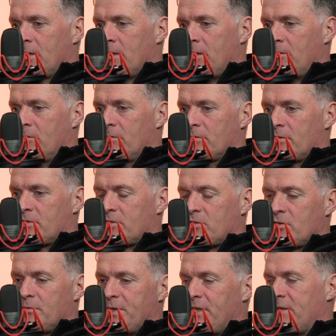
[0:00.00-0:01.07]
You know, there's
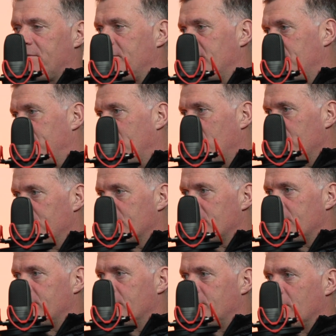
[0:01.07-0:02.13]
so many different departments in
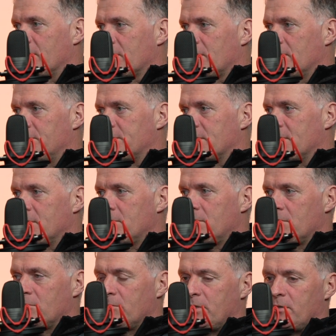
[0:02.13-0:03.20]
football clubs now,
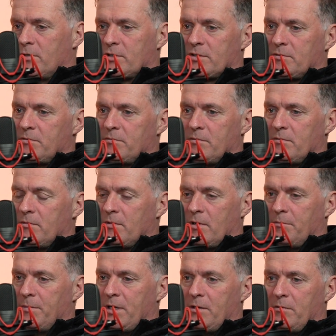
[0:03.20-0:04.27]
whereas, I
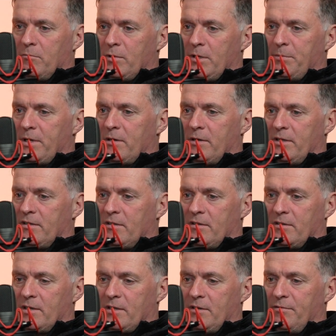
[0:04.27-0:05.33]
mean, we barely did
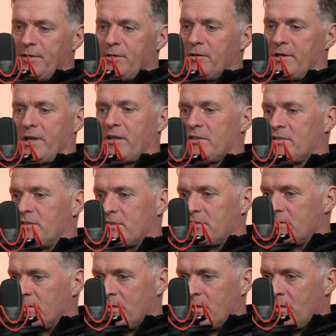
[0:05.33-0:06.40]
any video analysis
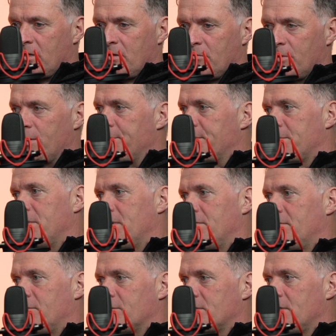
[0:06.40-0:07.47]
when I was playing
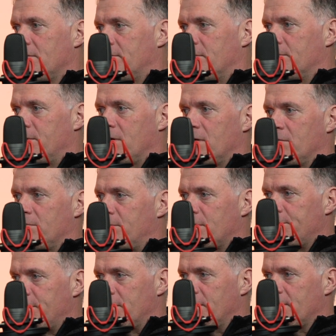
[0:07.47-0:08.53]
first team football in
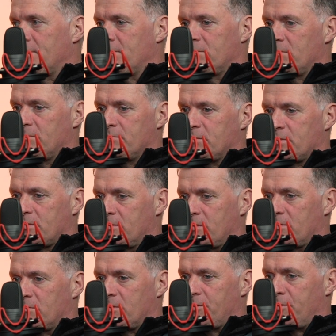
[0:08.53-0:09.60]
Premier League. It was like
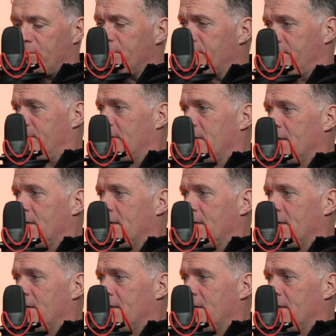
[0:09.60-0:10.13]
unheard of.